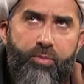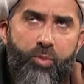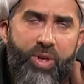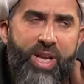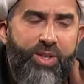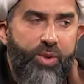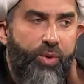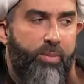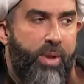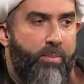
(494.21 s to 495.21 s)
we need to
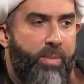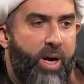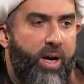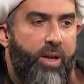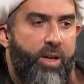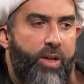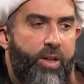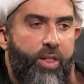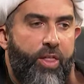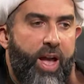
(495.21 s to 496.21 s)
remember
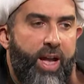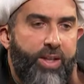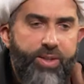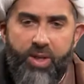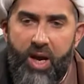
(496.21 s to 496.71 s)
that